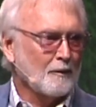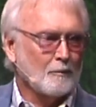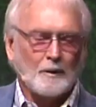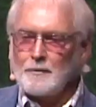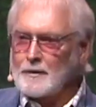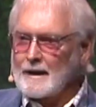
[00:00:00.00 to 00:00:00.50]

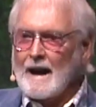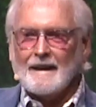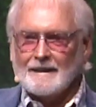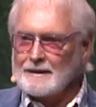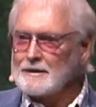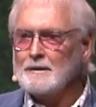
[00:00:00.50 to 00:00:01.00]
We've forgotten
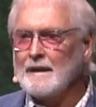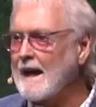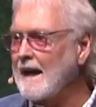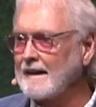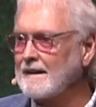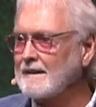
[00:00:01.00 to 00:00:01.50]
to do
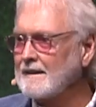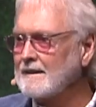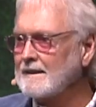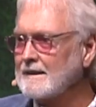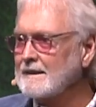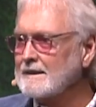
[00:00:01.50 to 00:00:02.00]
that.
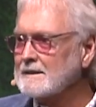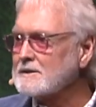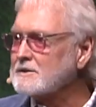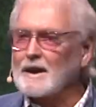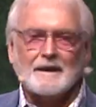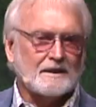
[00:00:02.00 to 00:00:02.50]

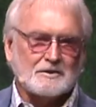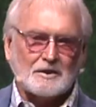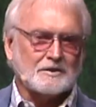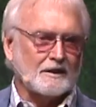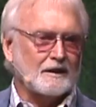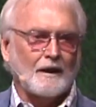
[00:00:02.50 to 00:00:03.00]
Sunday's
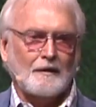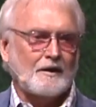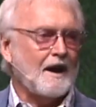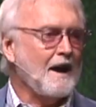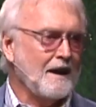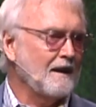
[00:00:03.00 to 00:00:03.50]
just another
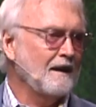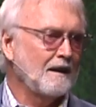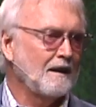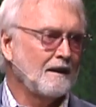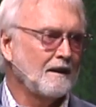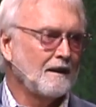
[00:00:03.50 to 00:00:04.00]
day.
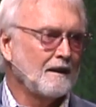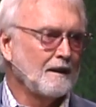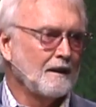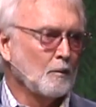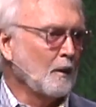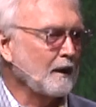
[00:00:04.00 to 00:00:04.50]

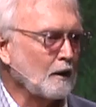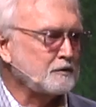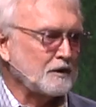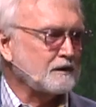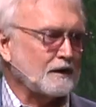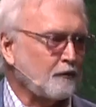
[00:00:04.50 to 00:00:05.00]
We go
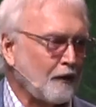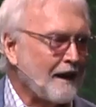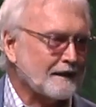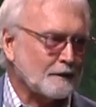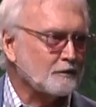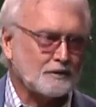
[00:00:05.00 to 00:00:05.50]
just as
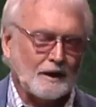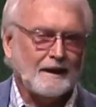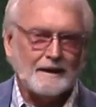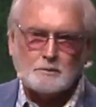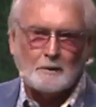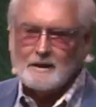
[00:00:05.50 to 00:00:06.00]
fast on
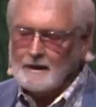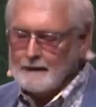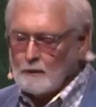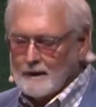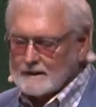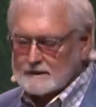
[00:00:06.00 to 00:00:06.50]
Sunday as we did the
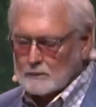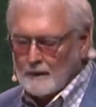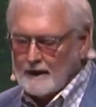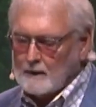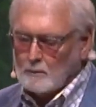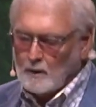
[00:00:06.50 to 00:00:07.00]
rest of the
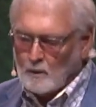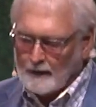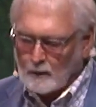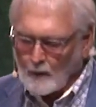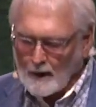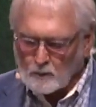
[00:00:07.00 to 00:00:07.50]
week, and we
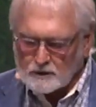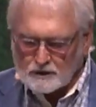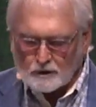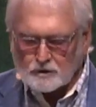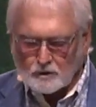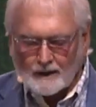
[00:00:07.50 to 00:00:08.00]
wonder why we're
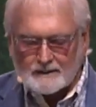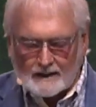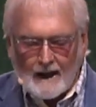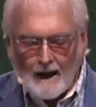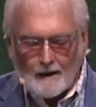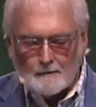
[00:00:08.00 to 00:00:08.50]
so stressed
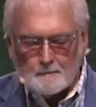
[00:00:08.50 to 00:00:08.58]
out.